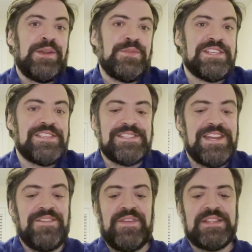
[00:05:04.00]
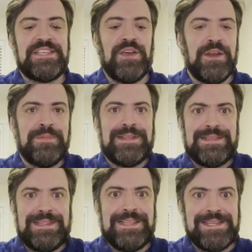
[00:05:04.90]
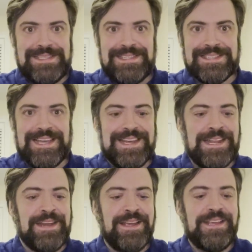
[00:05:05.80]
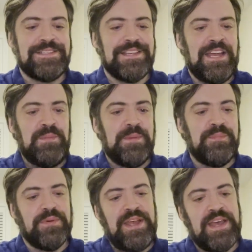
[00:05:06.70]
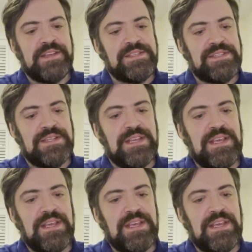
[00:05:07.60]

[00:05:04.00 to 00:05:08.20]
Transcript: know, this doesn't have fancy yarn, but this is kind of nice. I'm impressed.